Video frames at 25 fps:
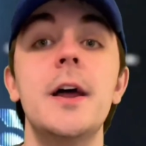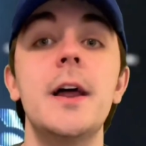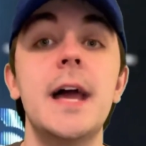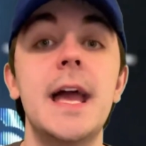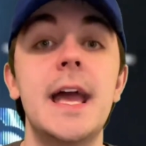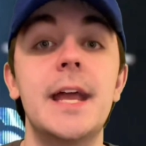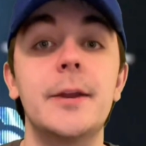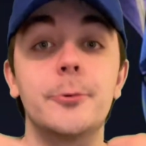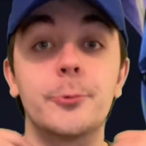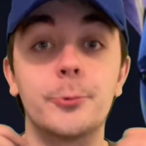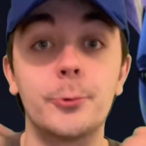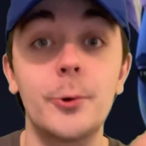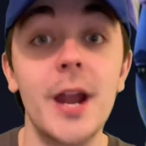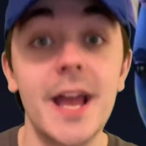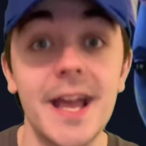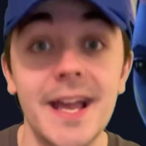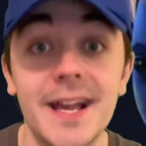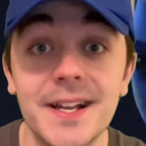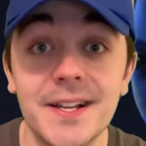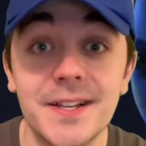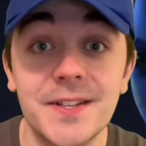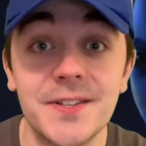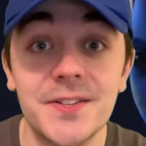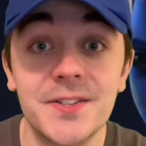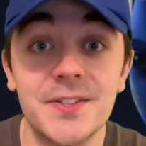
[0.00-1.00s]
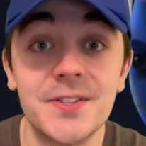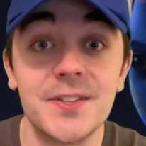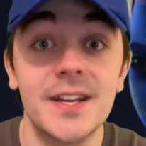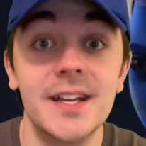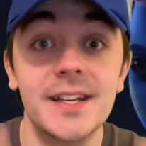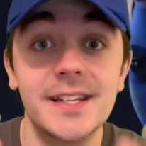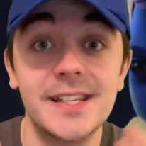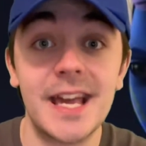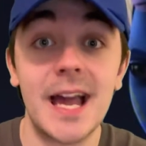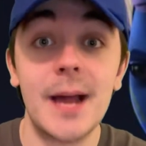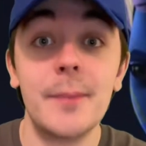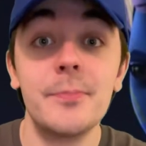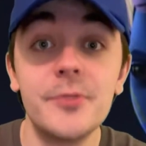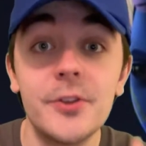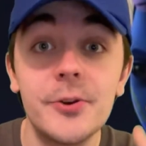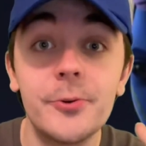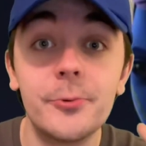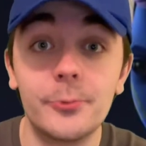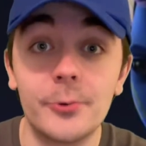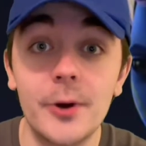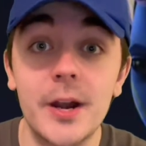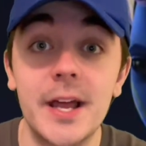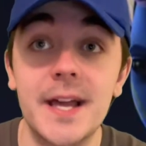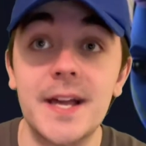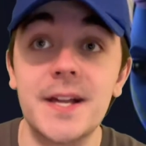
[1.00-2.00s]
And Rex, Captain
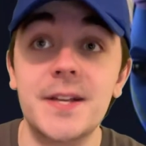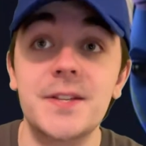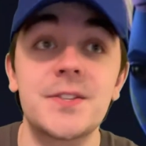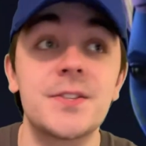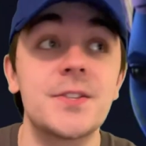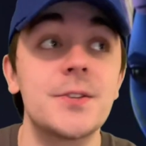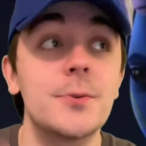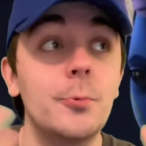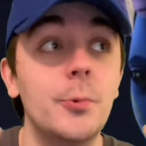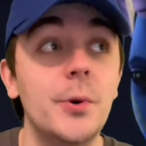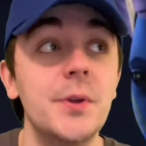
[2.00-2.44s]
Rex,